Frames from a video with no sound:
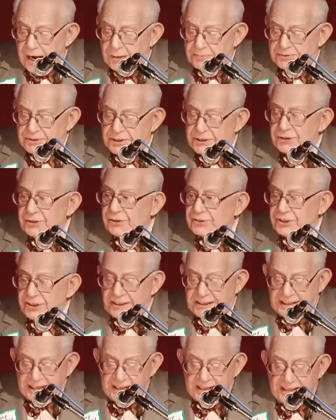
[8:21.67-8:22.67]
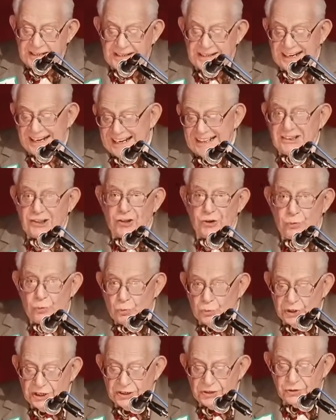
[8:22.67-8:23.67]
obstacle to getting at the
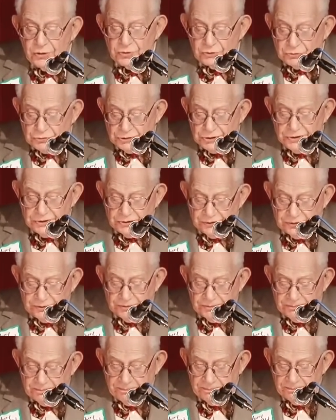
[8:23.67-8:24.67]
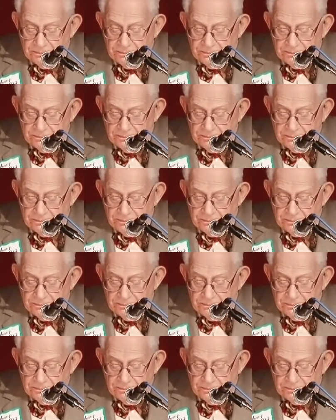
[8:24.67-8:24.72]
real truth.